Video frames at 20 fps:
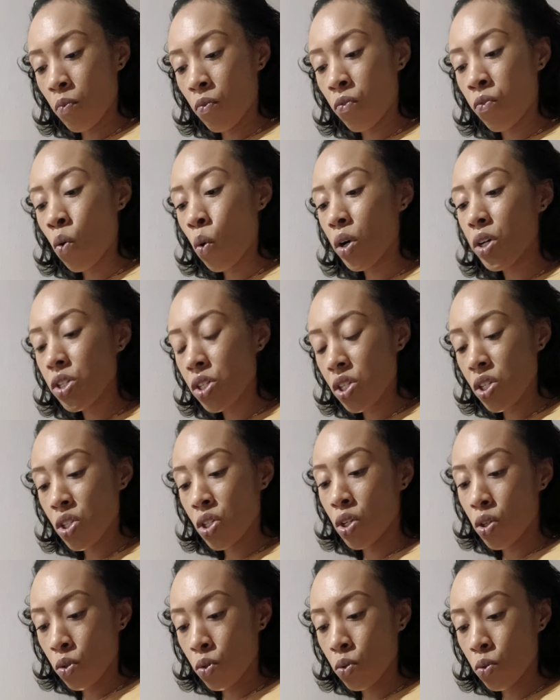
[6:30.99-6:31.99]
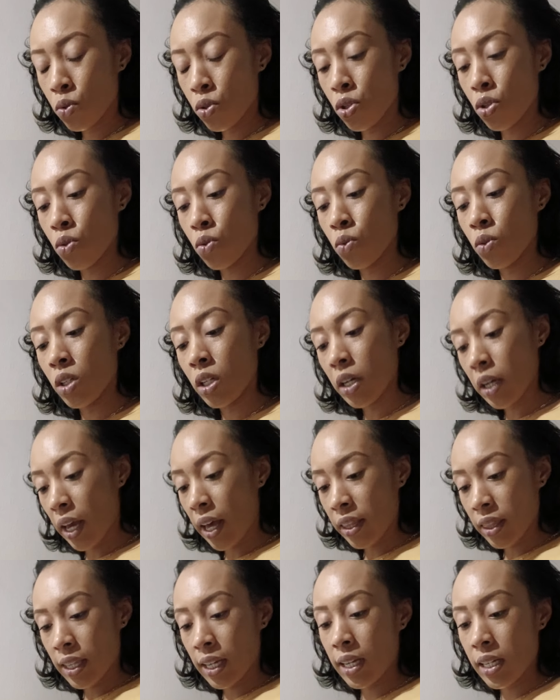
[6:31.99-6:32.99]
forces you to look
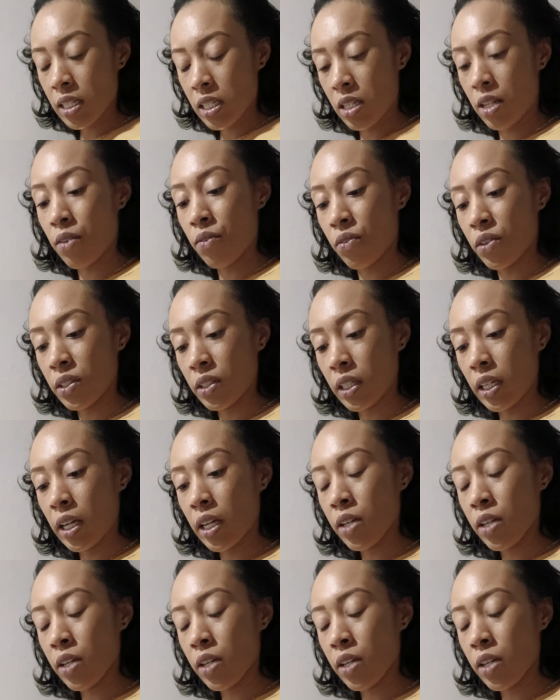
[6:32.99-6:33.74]
at things differently.